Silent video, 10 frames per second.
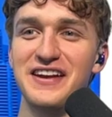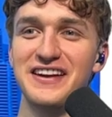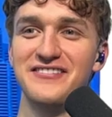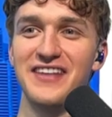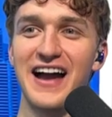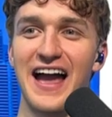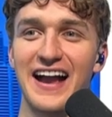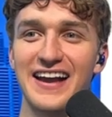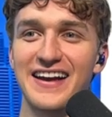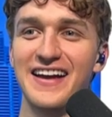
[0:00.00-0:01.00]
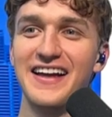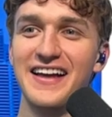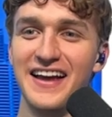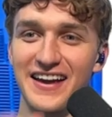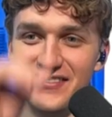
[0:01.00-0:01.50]
paid him back.
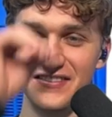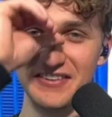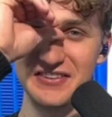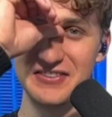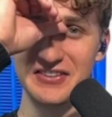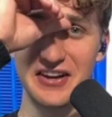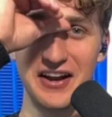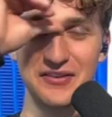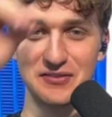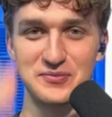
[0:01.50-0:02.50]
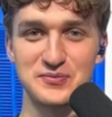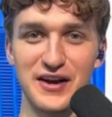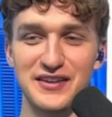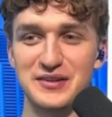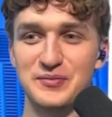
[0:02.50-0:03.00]
And Rudy Giuliani was
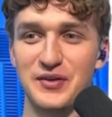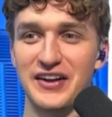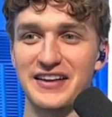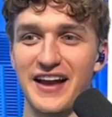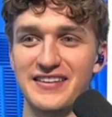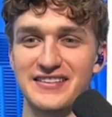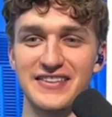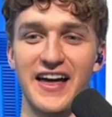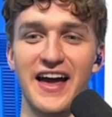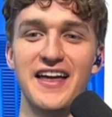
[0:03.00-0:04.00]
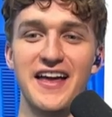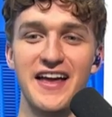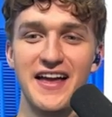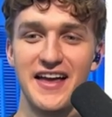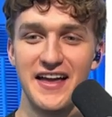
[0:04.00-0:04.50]
proudly broadcasting that
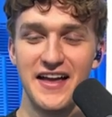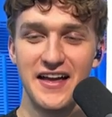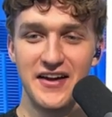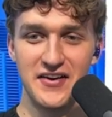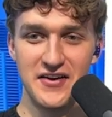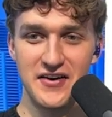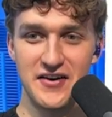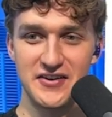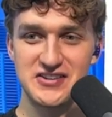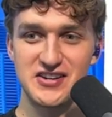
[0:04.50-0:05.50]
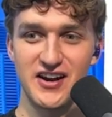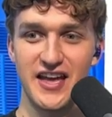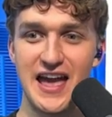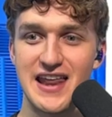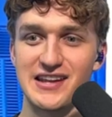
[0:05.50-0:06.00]
on Sean
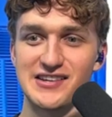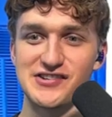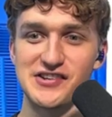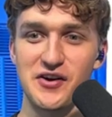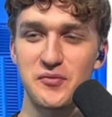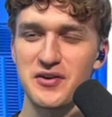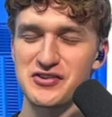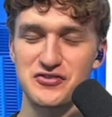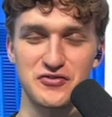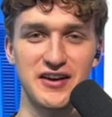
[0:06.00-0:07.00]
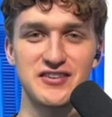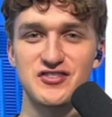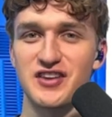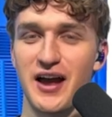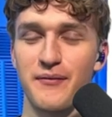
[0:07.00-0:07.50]
Hannity's show. What a
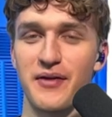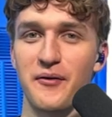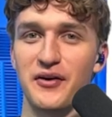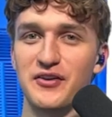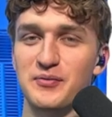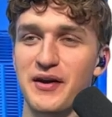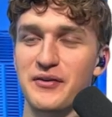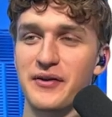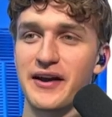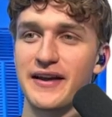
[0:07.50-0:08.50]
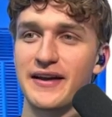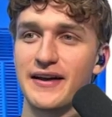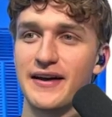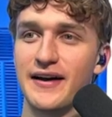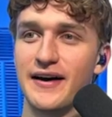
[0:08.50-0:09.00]
strange time that was, by the way.
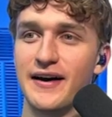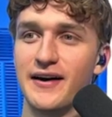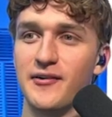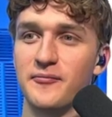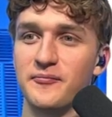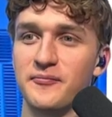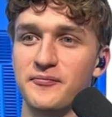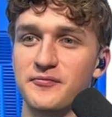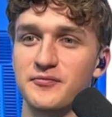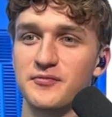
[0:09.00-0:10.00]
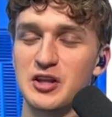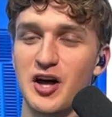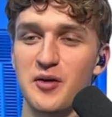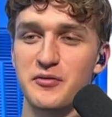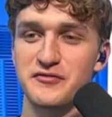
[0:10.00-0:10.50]
Um,
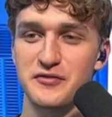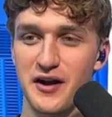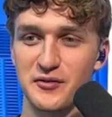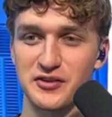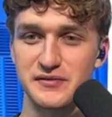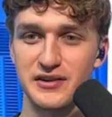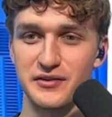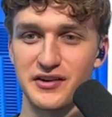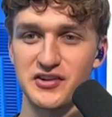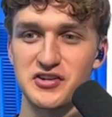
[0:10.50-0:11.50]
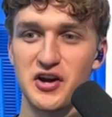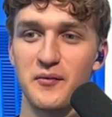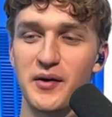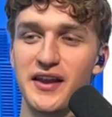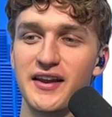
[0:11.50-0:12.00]
long before I was even doing a
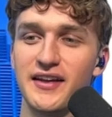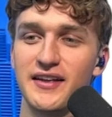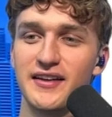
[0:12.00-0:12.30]
show, but